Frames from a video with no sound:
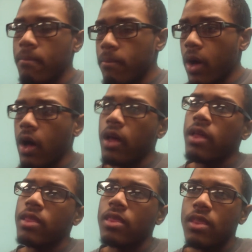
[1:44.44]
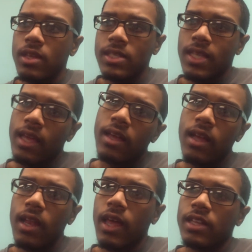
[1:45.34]
bought the
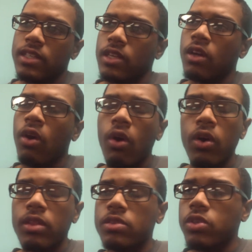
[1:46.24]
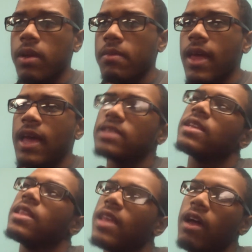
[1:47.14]
Sega collection on the
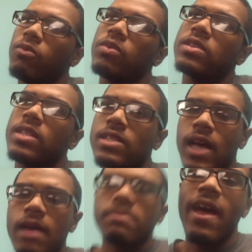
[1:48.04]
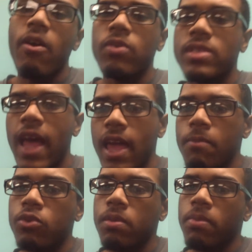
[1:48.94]
Dreamcast, and that was the time that I was
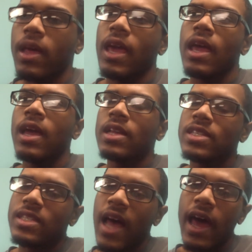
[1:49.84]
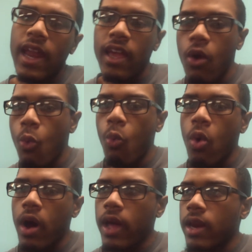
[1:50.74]
able to play Sonic
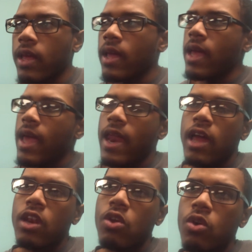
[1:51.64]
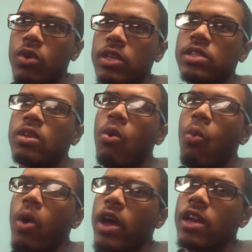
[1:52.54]
1. And I noticed
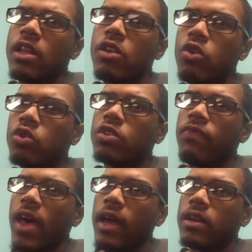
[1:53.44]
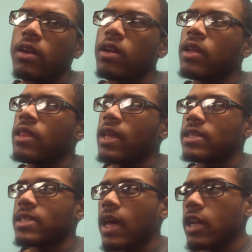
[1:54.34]
one huge factor that
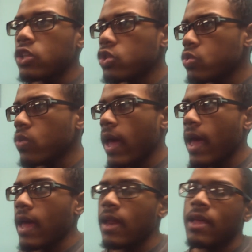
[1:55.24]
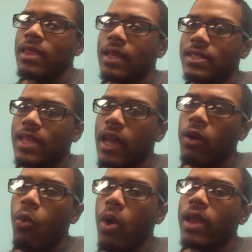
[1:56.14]
Sonic 2 had that
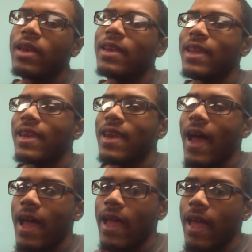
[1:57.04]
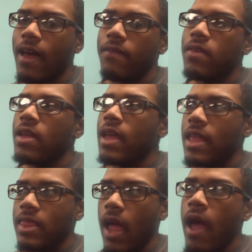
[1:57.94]
Sonic 1 did not have,
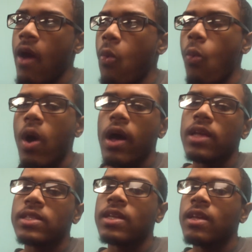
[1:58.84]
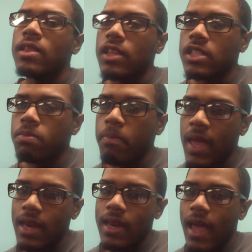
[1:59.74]
and that was the
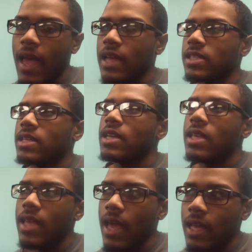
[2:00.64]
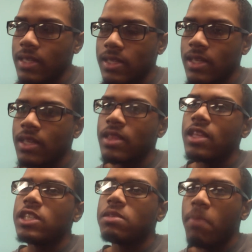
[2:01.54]
spin dash. Yes,
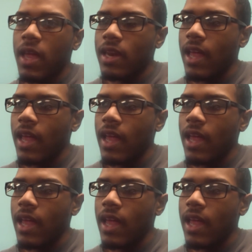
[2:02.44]
the spin